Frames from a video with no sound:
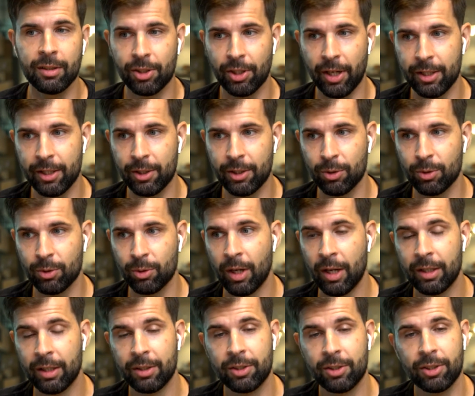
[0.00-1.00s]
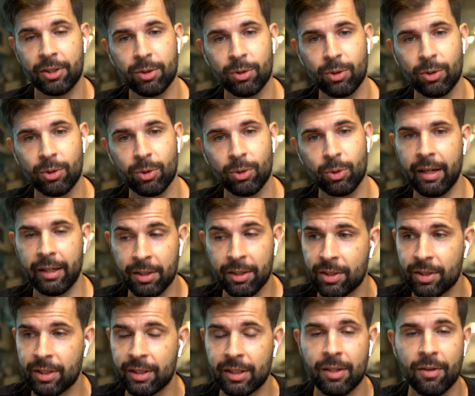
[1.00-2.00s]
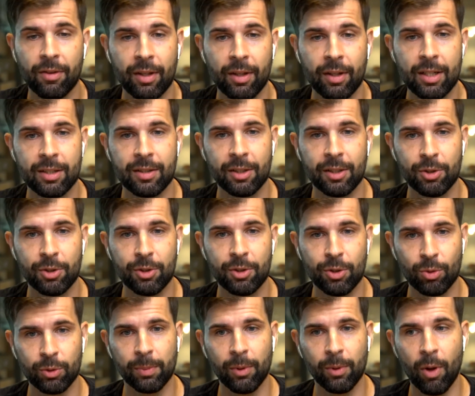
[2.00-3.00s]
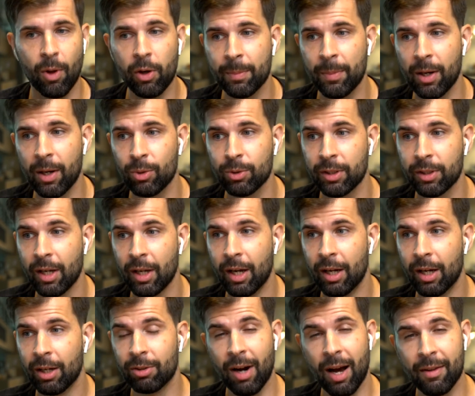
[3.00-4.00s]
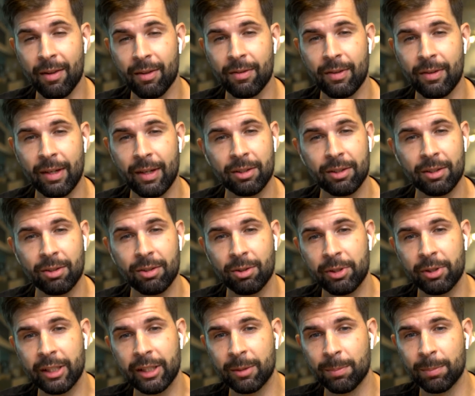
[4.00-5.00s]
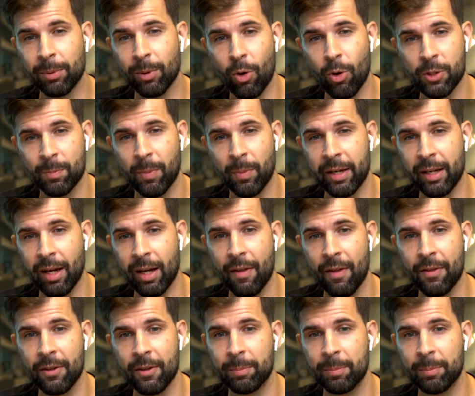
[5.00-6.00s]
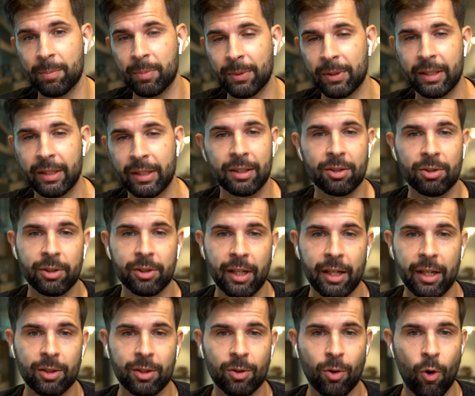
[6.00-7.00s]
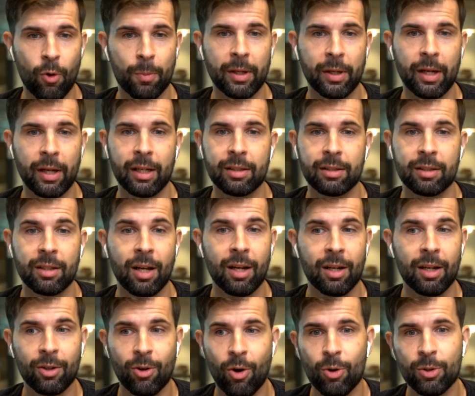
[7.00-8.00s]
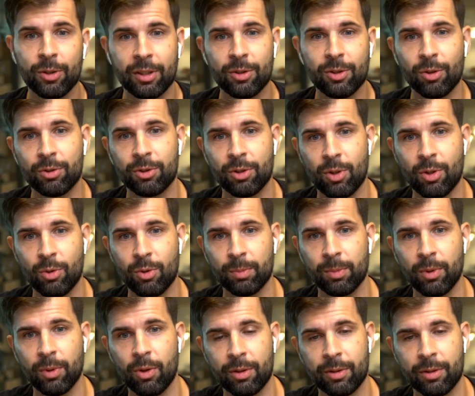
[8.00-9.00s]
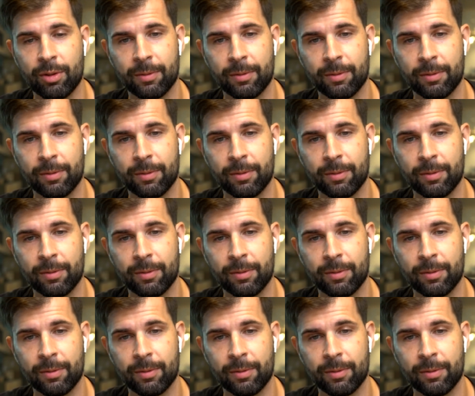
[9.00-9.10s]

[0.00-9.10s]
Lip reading: Try to do interesting things that you could blog about, rather than read blogs by other people and create copycat content on your own blog.